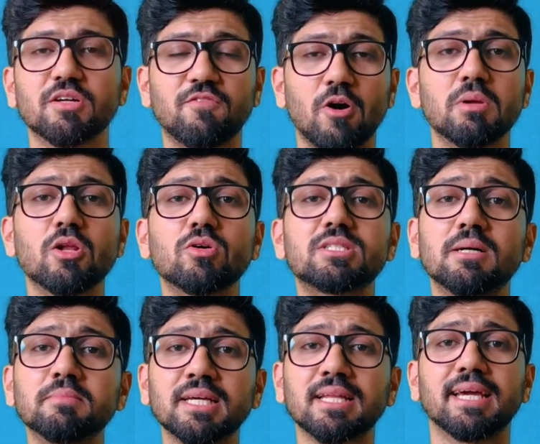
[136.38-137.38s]
the formula looks
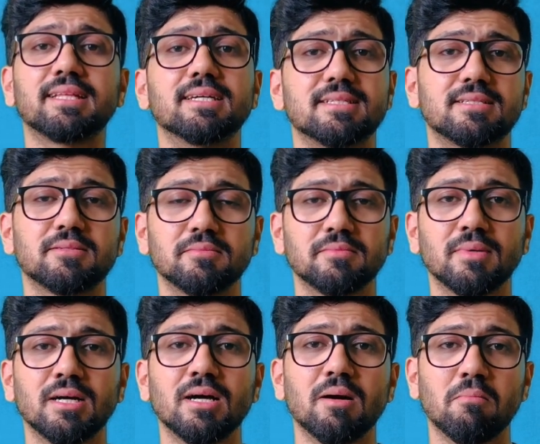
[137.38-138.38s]
something like this.
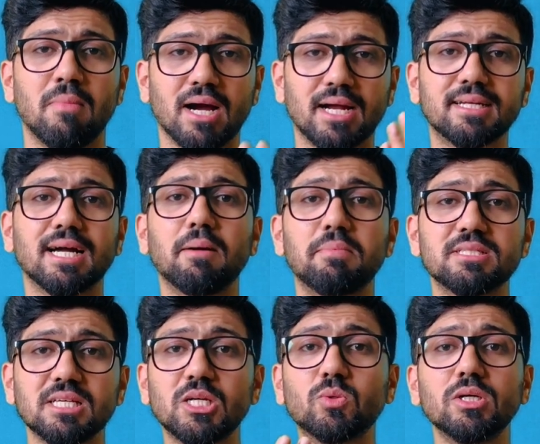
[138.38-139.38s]
Market cap is
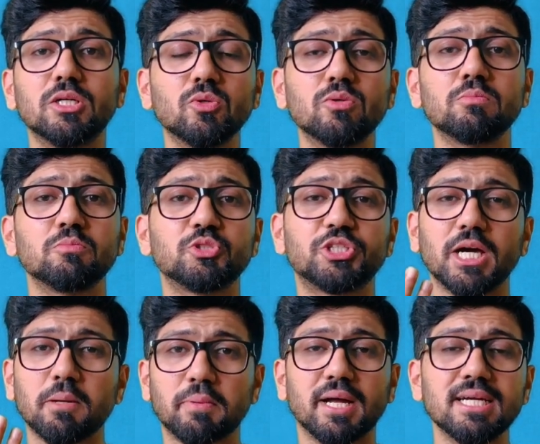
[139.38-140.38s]
equal to
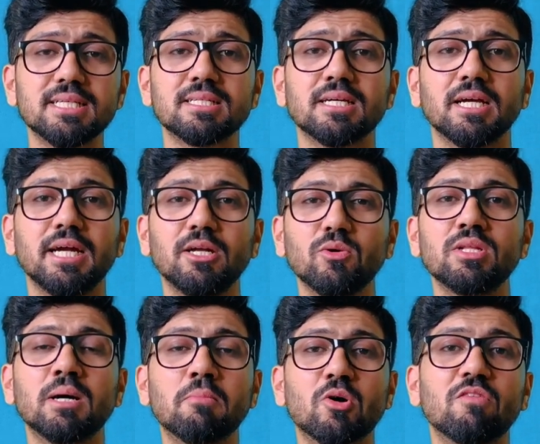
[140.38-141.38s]
share price into
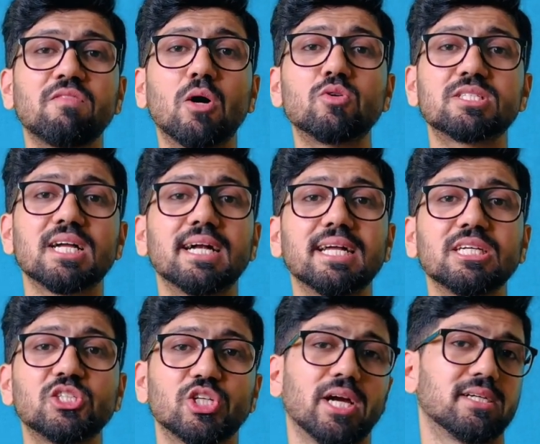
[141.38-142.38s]
number of outstanding
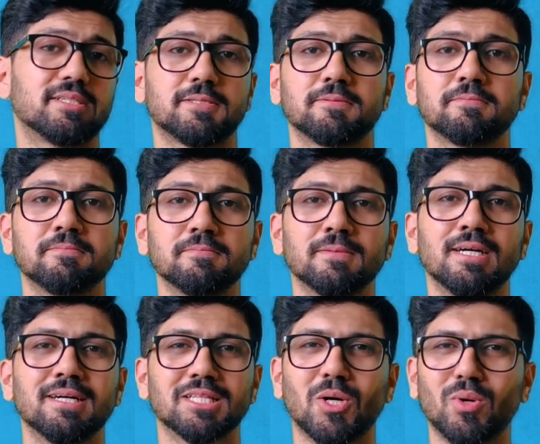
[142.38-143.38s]
shares.
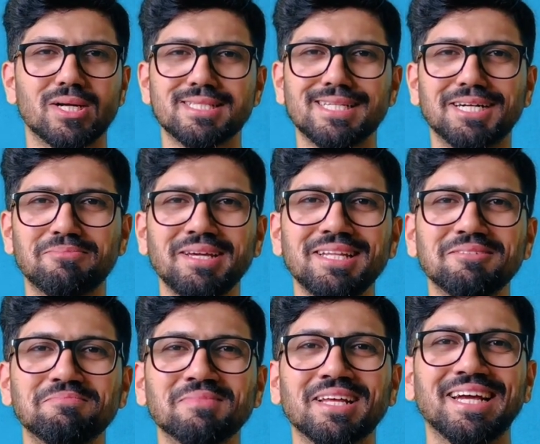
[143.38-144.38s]
Now what does that mean?
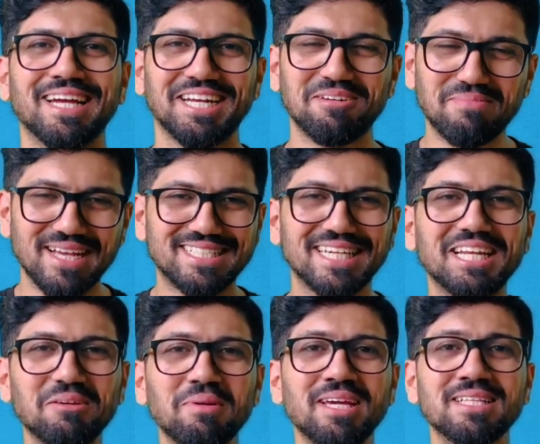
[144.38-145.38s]
It
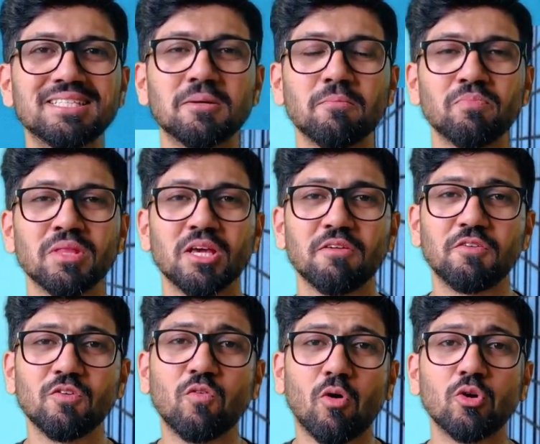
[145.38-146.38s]
basically means if
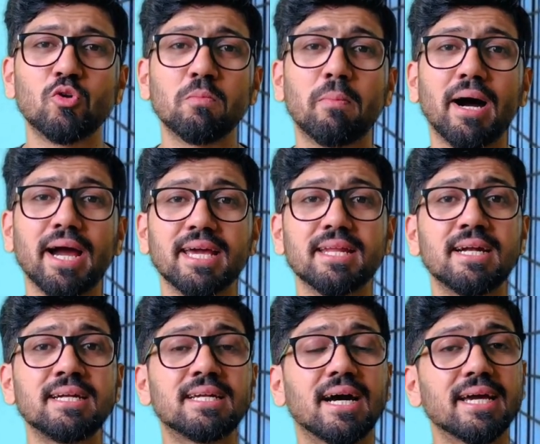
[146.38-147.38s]
you want to buy an
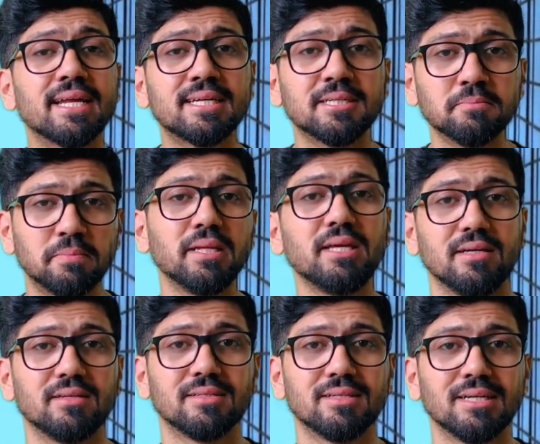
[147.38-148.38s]
entire company,
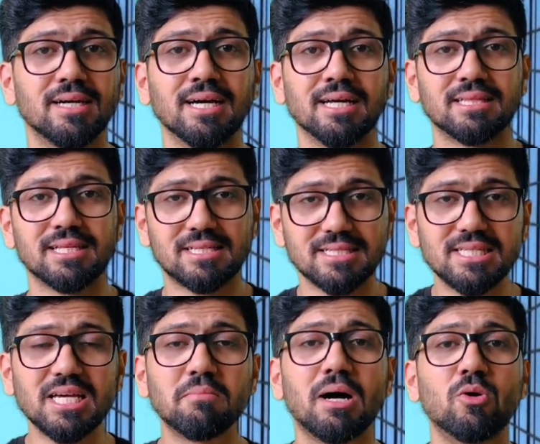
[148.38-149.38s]
this is
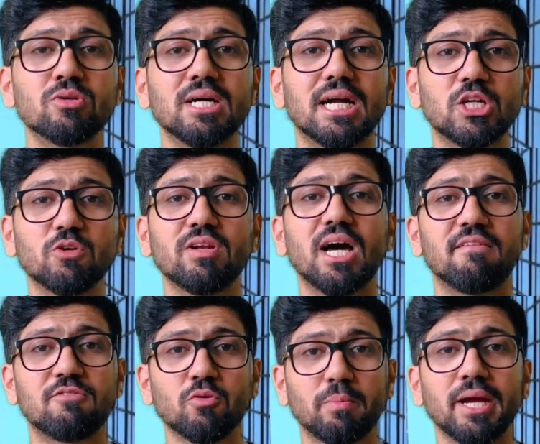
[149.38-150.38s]
the amount that you will
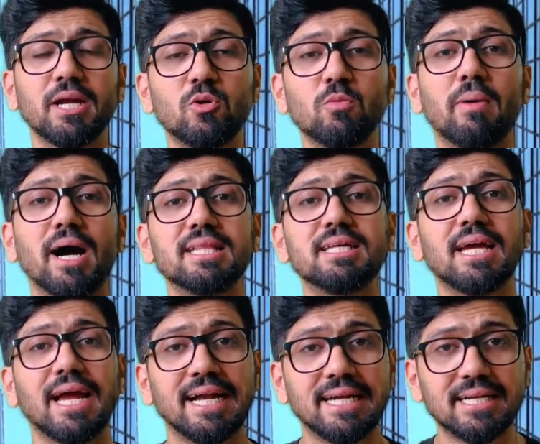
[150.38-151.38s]
have to pay to buy the
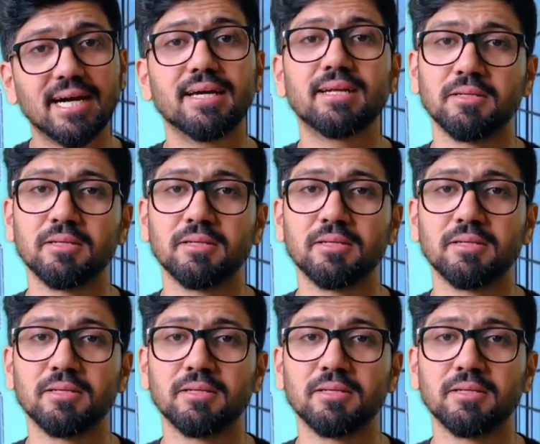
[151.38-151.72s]
entire